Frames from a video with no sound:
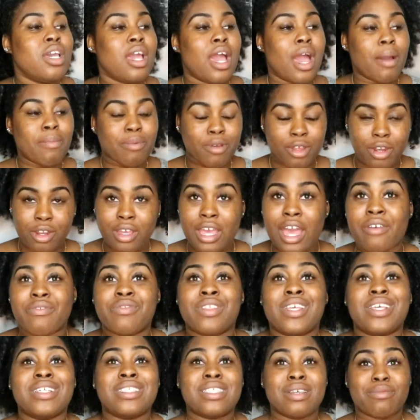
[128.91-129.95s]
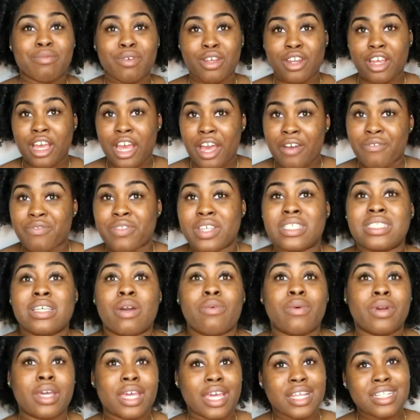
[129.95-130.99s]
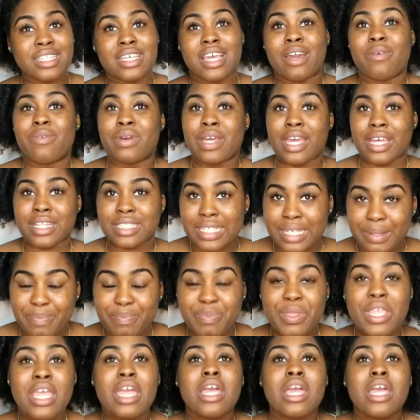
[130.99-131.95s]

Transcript: I'm gonna have this, I'm gonna have this, I will get it, I will get it.